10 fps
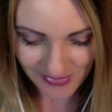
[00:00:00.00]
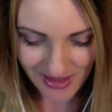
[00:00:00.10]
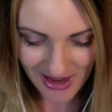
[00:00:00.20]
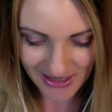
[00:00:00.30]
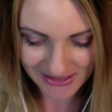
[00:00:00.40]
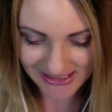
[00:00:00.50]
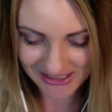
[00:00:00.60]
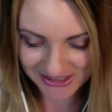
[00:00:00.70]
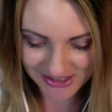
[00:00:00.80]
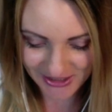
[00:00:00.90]
Uh,
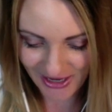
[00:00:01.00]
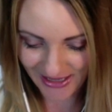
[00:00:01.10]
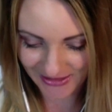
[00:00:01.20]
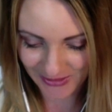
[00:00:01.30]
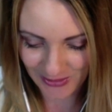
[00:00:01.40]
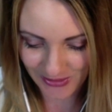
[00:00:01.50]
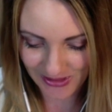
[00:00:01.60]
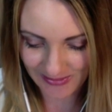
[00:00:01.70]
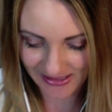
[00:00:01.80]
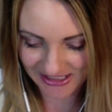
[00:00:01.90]
Tish is crying in the
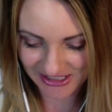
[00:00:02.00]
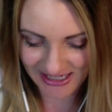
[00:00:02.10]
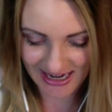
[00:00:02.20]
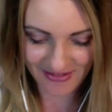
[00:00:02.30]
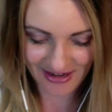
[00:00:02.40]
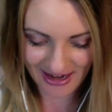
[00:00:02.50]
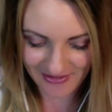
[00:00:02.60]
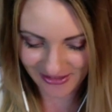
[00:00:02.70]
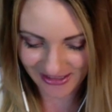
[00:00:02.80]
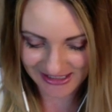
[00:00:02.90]
corner because she never
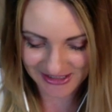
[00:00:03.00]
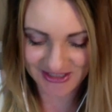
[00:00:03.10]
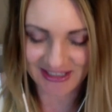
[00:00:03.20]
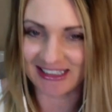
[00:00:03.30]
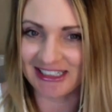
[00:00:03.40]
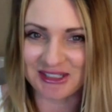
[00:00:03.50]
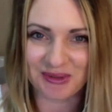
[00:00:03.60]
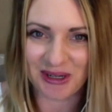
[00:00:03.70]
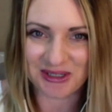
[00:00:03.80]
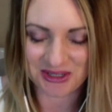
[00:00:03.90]
ever lets her drink the
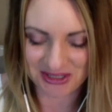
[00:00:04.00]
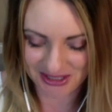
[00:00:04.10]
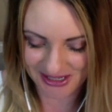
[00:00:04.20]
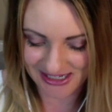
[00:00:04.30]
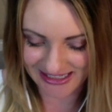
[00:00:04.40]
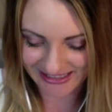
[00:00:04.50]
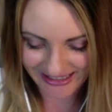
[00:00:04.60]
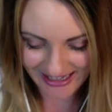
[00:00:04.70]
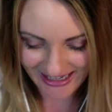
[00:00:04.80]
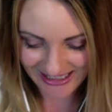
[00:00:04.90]
dishwasher detergent.
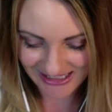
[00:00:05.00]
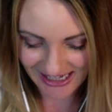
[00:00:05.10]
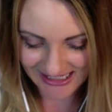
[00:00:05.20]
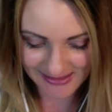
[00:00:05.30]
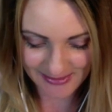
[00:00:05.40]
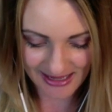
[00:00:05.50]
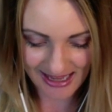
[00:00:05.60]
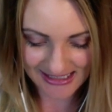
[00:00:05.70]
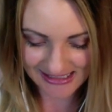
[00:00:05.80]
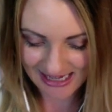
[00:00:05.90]
She has
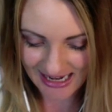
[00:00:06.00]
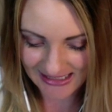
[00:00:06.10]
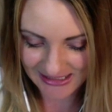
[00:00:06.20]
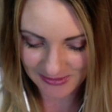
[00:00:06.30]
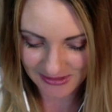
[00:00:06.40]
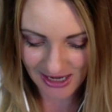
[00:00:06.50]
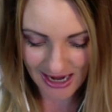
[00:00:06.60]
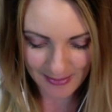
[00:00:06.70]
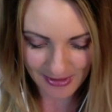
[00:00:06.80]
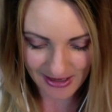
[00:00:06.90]
spaghetti stained
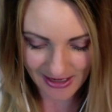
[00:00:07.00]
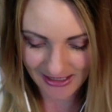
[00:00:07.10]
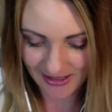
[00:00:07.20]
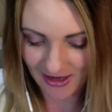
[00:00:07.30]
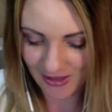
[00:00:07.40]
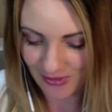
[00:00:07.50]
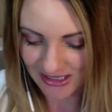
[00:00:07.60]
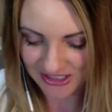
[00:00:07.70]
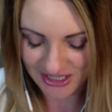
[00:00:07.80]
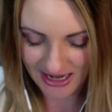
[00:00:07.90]
top on,
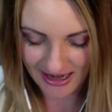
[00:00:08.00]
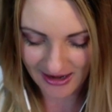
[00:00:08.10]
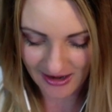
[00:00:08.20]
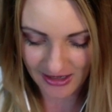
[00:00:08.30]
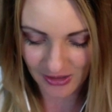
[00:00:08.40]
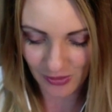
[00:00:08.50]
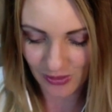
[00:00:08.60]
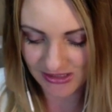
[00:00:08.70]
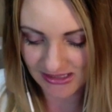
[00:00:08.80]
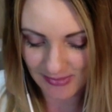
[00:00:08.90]
unwashed hair, and a
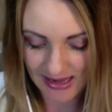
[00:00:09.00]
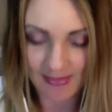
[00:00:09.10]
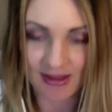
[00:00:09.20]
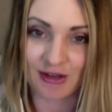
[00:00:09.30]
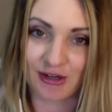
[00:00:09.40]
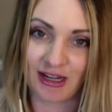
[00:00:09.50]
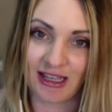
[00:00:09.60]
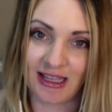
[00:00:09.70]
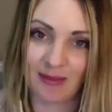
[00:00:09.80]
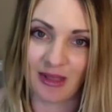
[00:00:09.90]
gorgeous baby on her
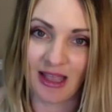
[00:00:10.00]
hip.